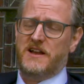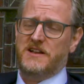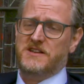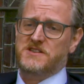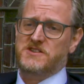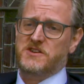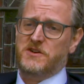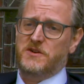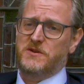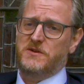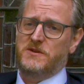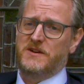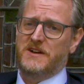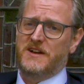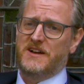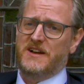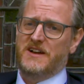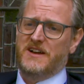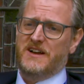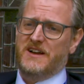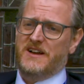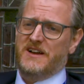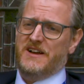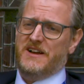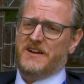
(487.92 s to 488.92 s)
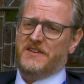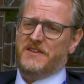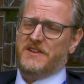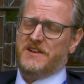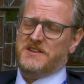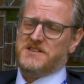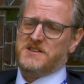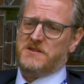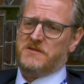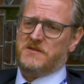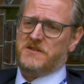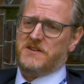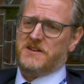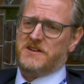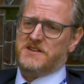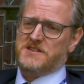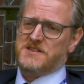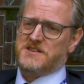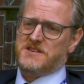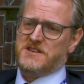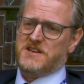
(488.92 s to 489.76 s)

and so there's a, there's,